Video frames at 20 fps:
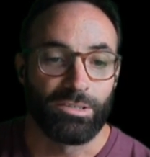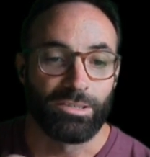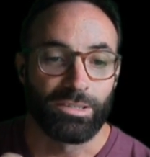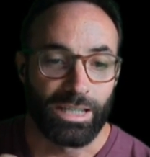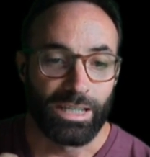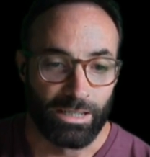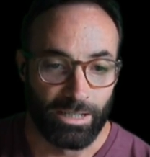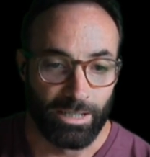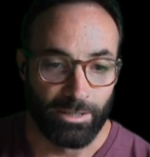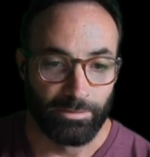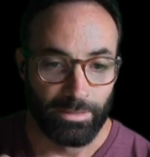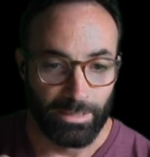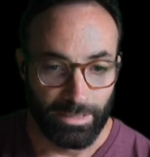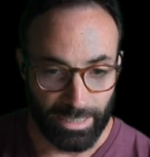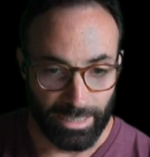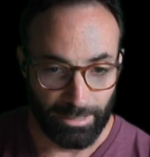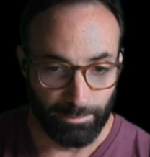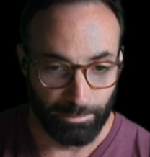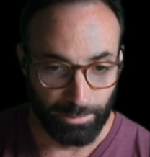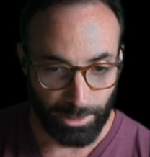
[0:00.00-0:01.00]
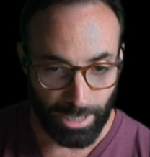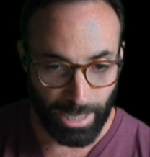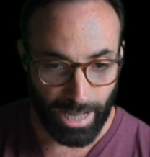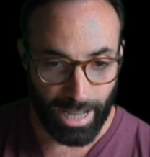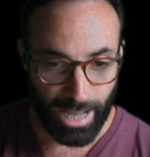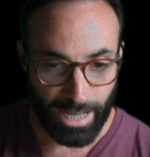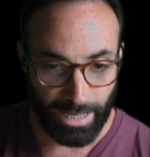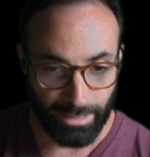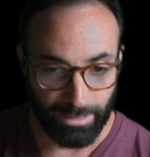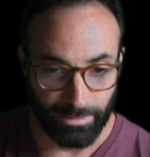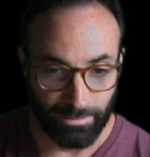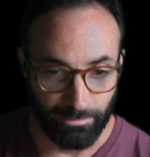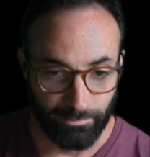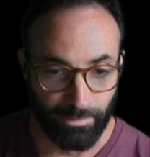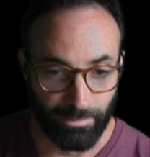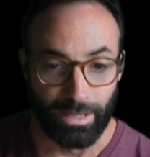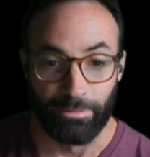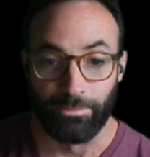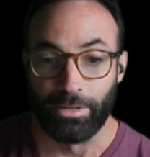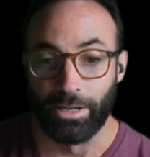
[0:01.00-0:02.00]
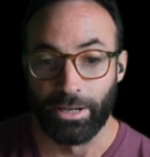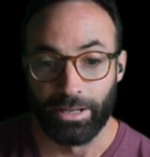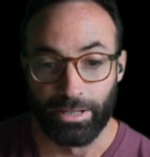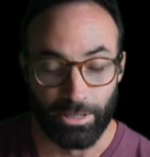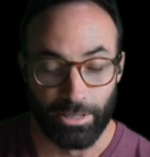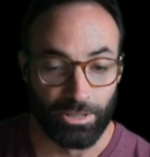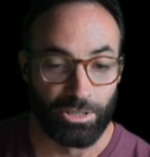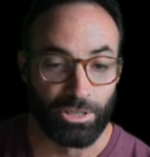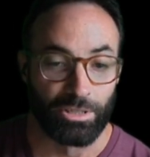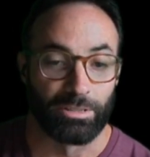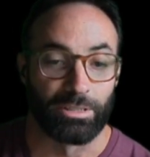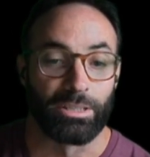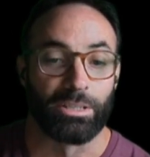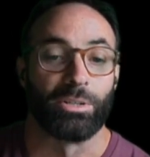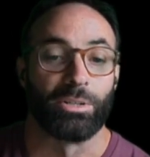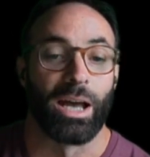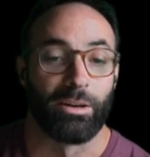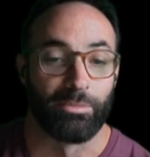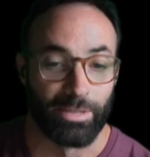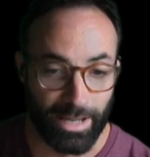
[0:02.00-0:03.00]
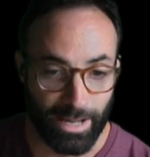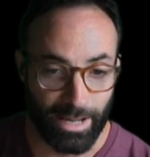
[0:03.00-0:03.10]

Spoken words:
can often get applied very urgently. You have an